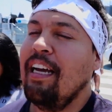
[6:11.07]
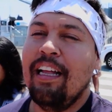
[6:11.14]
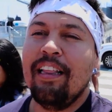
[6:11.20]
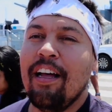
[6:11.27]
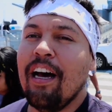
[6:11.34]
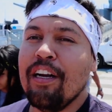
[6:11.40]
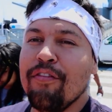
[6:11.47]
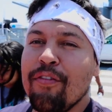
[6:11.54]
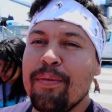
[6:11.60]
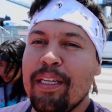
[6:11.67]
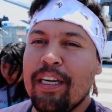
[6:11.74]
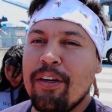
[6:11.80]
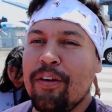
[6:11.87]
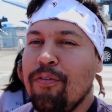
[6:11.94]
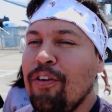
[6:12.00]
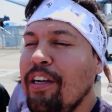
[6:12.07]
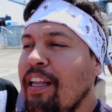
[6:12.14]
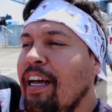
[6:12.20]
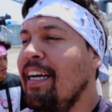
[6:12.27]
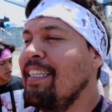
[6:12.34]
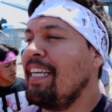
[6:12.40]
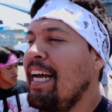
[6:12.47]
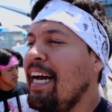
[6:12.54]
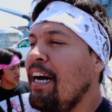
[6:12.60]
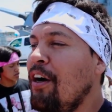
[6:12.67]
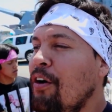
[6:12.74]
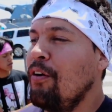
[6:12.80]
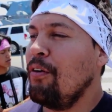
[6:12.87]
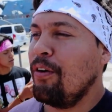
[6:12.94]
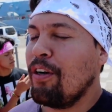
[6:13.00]
A lot of them didn't realize
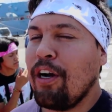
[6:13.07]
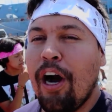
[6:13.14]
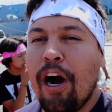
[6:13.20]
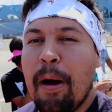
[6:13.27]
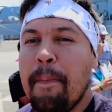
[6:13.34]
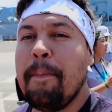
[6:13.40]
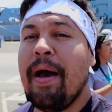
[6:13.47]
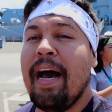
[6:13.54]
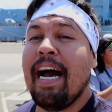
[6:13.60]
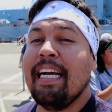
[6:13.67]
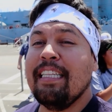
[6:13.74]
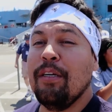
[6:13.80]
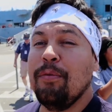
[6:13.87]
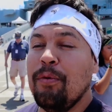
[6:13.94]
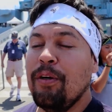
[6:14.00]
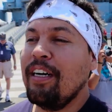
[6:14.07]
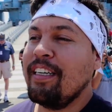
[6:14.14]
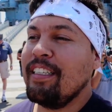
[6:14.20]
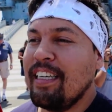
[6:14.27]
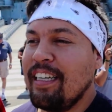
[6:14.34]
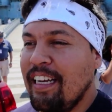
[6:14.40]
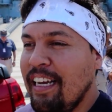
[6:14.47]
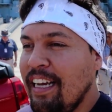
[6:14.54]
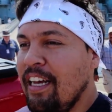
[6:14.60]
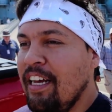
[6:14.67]
how compact it was and